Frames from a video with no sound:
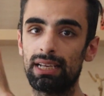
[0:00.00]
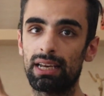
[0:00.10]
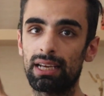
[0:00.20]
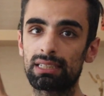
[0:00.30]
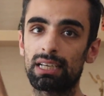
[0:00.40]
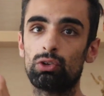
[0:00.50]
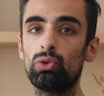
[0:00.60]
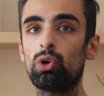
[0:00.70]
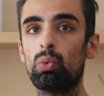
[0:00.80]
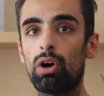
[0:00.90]
index and
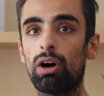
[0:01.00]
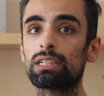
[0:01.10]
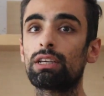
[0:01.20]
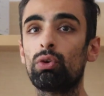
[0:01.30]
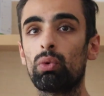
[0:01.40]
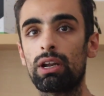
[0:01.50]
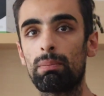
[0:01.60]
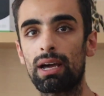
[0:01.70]
Google will ask if you want to